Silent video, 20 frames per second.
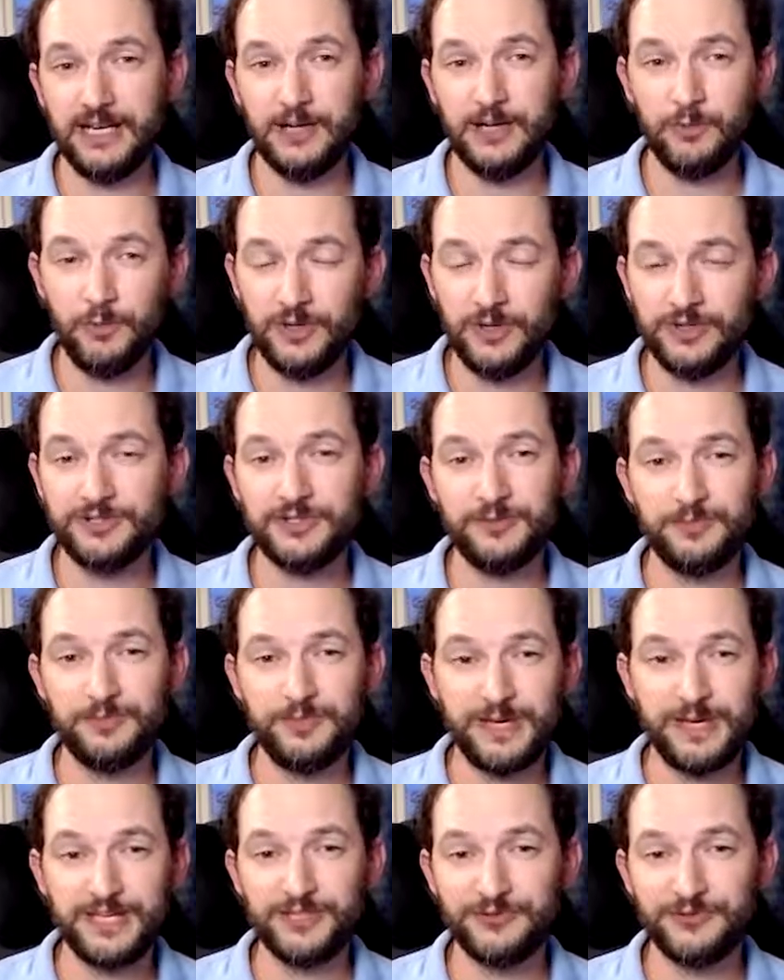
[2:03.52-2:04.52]
I want to
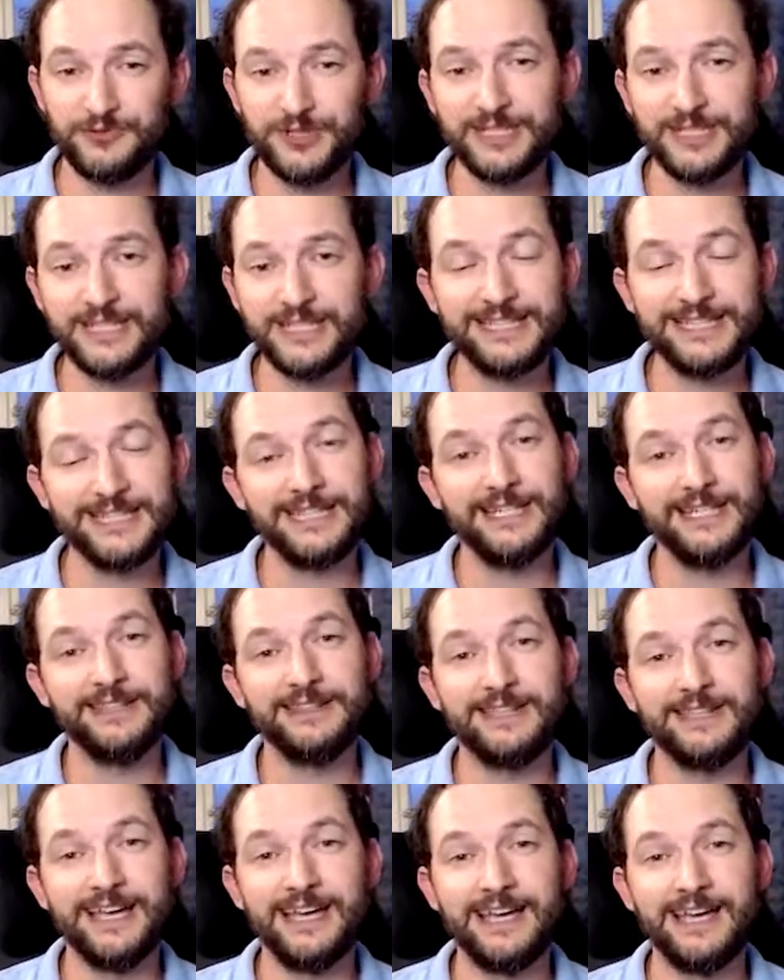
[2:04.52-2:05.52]
make it really clear
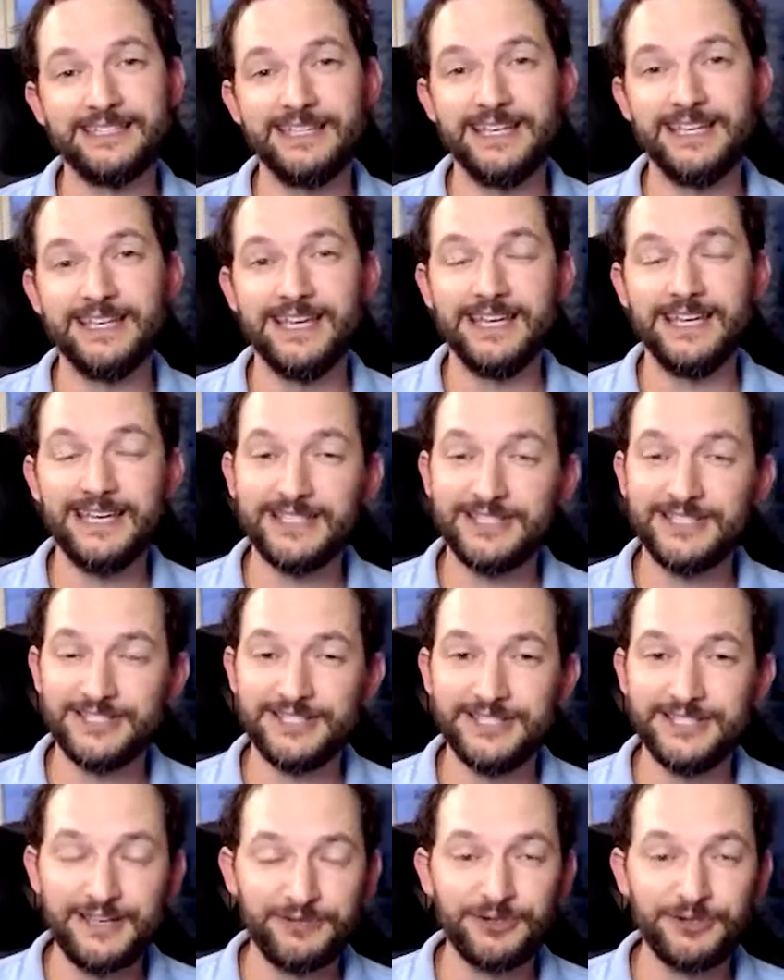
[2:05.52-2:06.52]
that it's
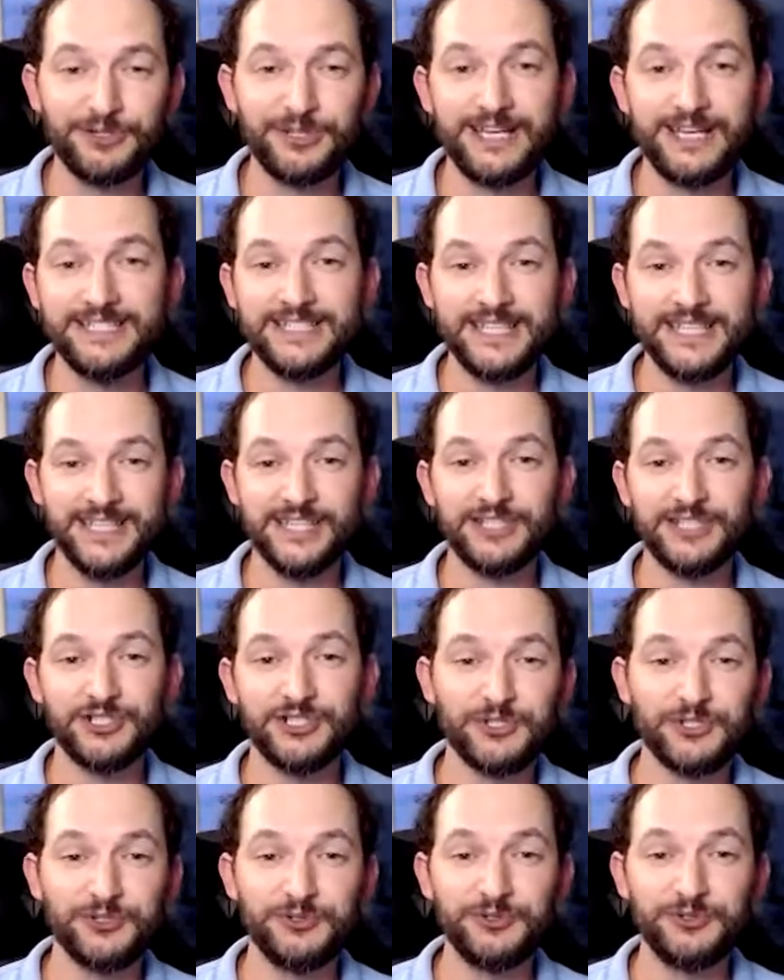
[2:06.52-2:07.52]
never a good idea
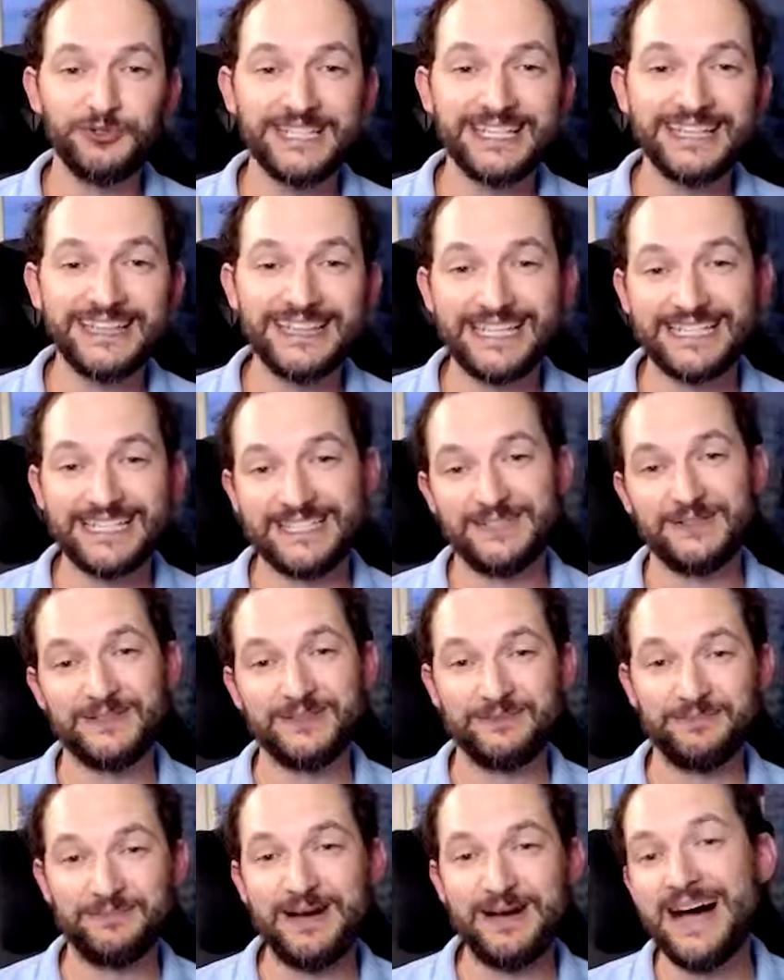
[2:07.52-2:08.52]
to neglect
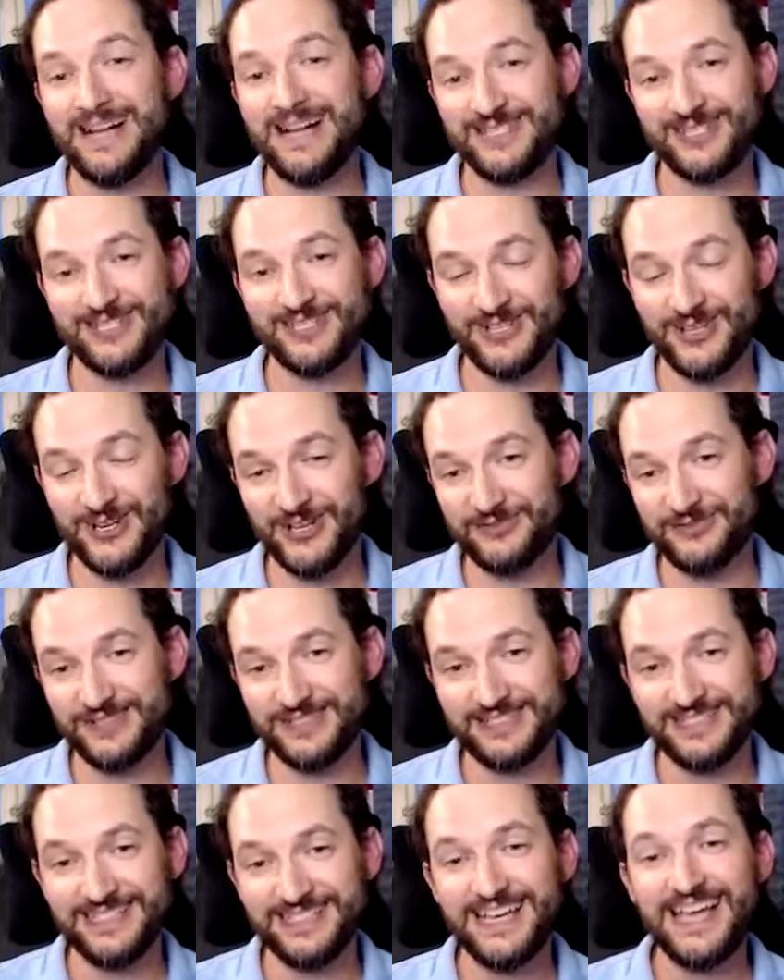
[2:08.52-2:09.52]
parts of
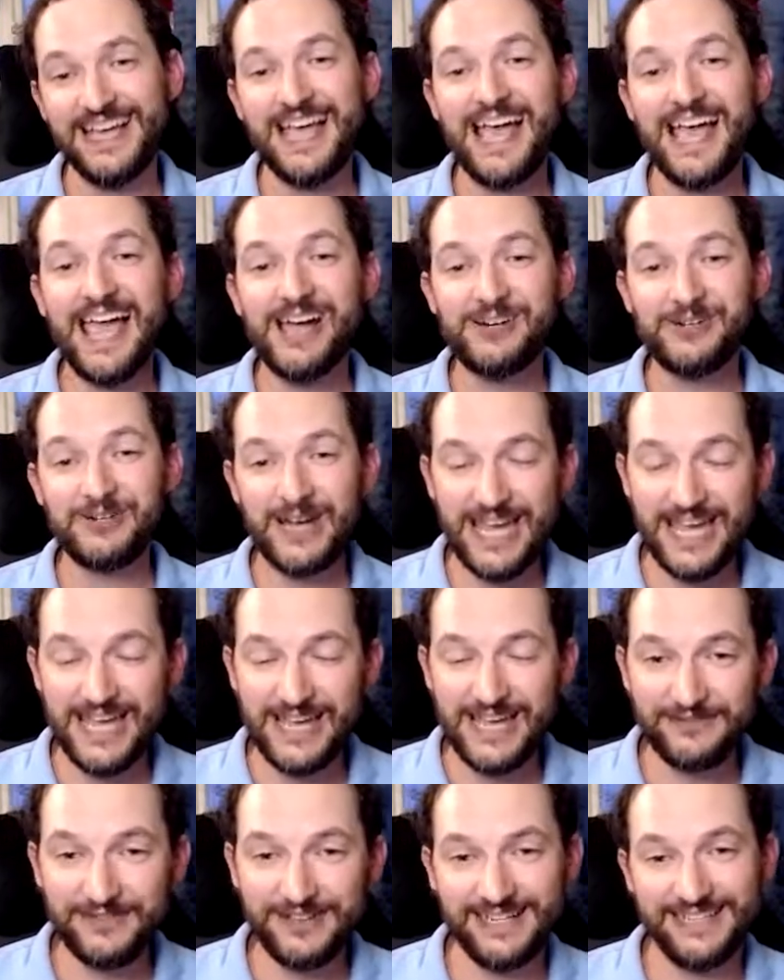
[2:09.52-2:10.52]
it.
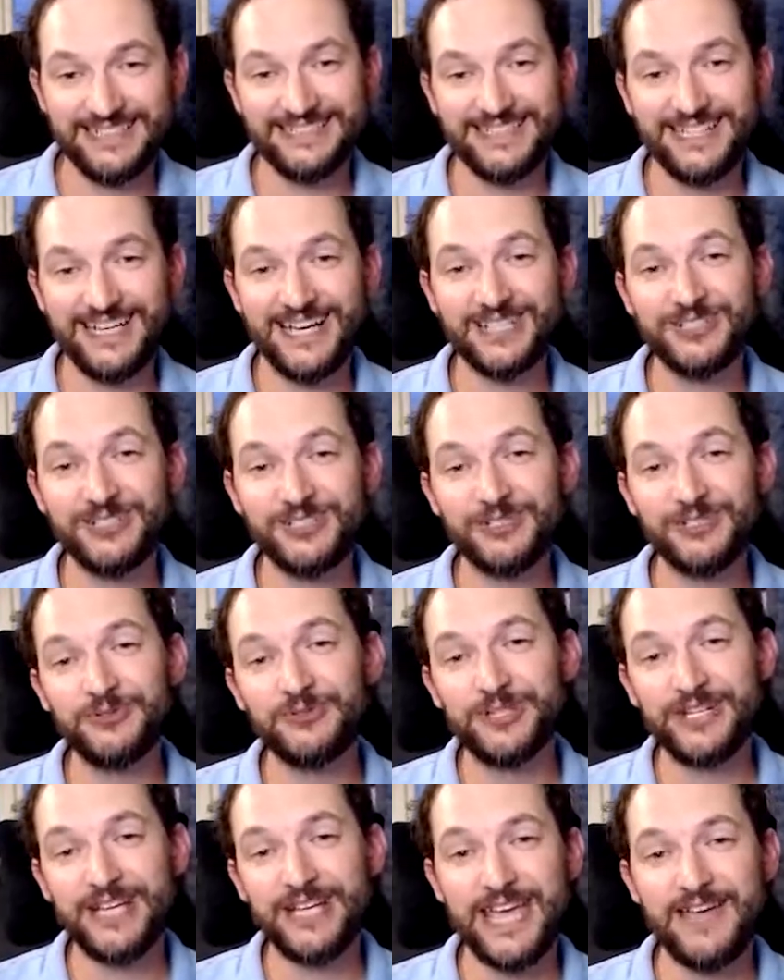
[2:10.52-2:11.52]
However, I do
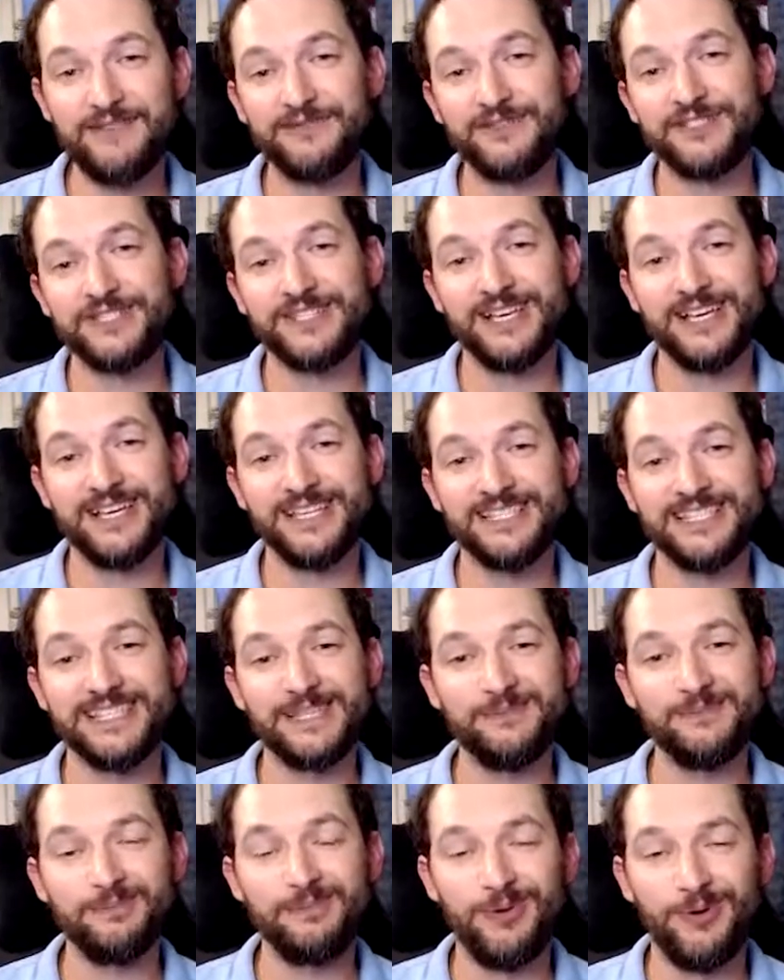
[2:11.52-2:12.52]
want to emphasize
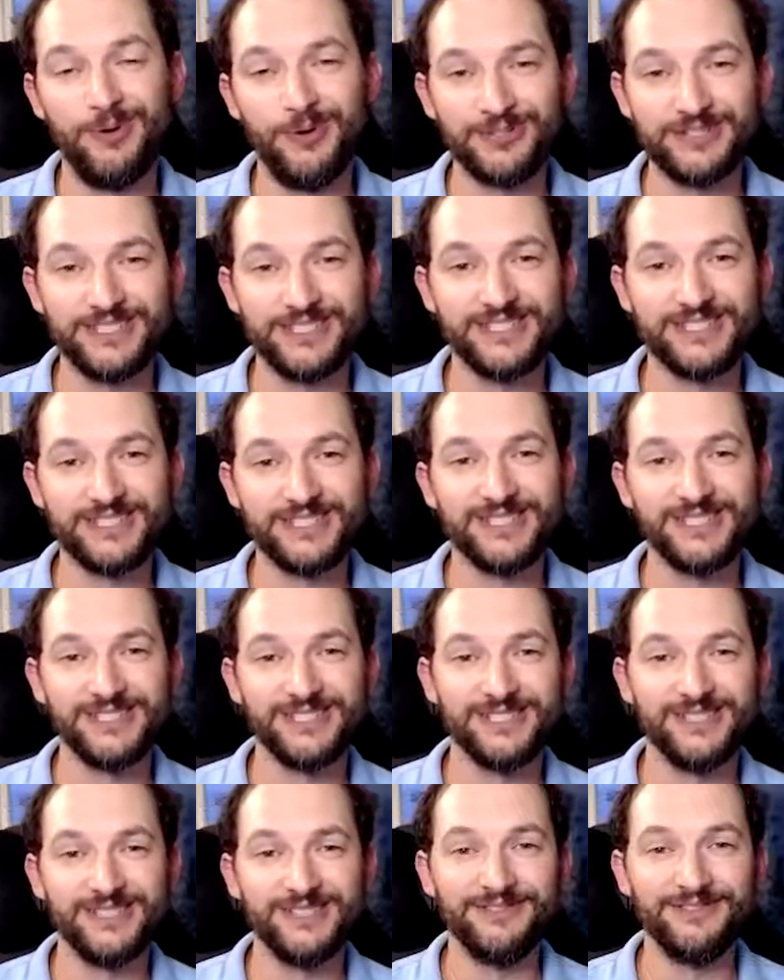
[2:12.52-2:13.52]
the importance
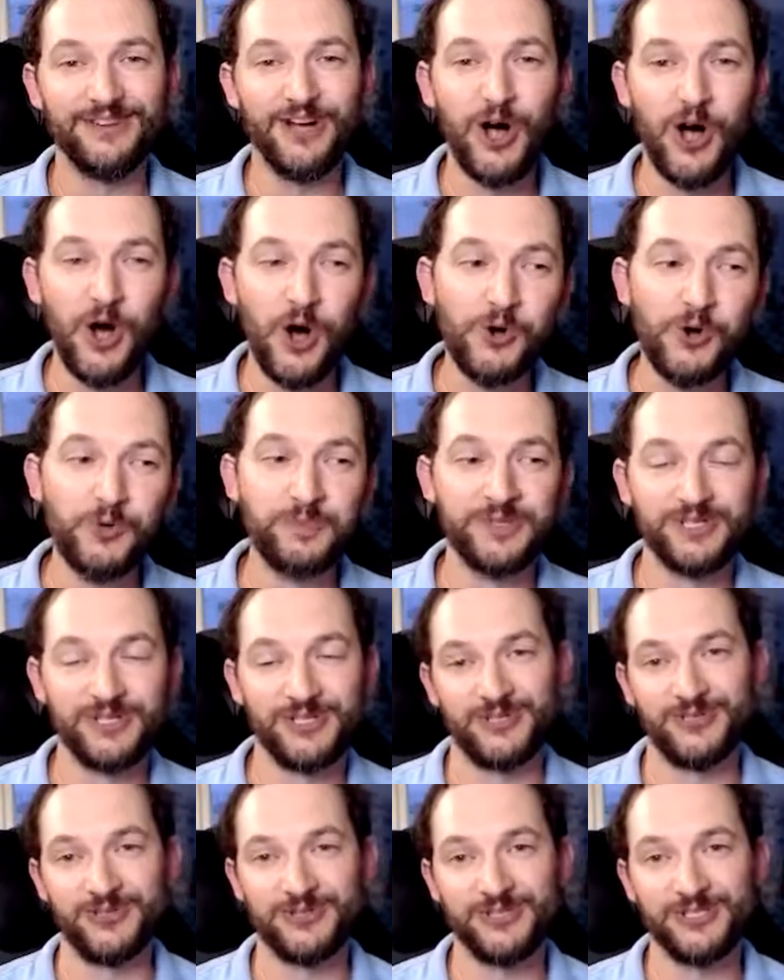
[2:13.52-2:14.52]
of open
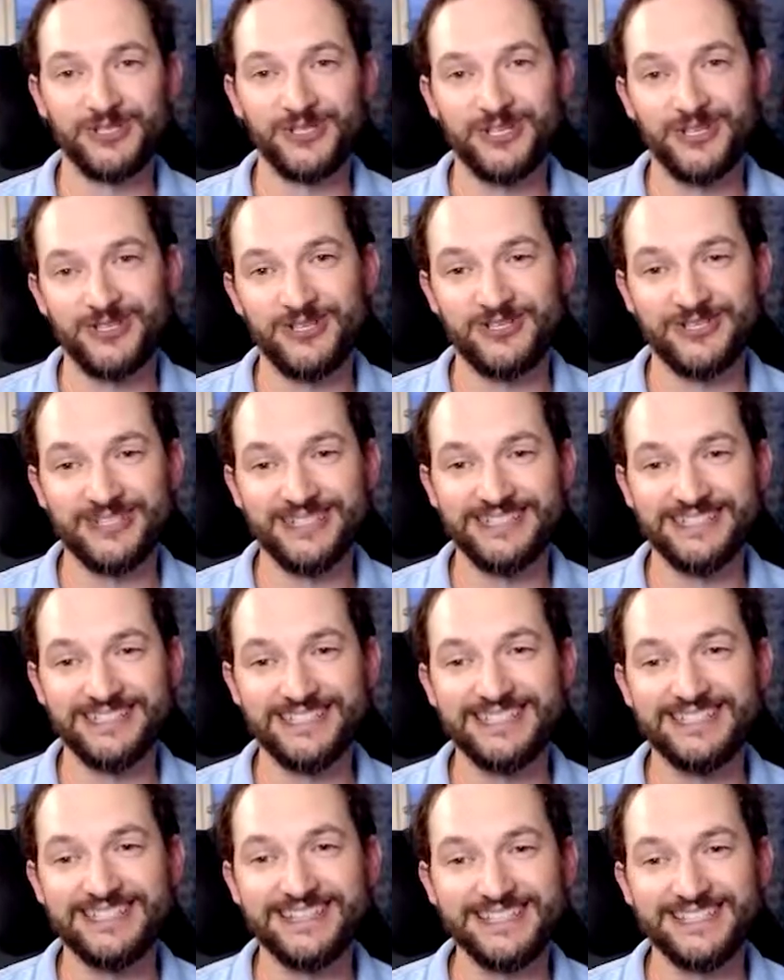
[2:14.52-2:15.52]
source security
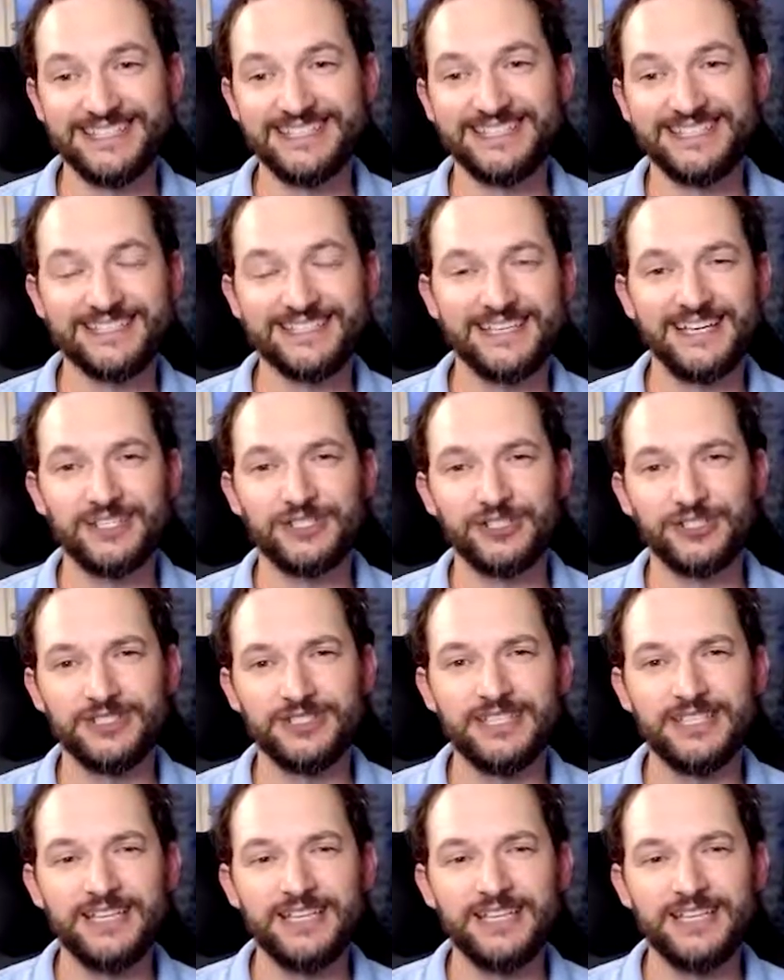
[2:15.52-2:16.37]
in this discussion.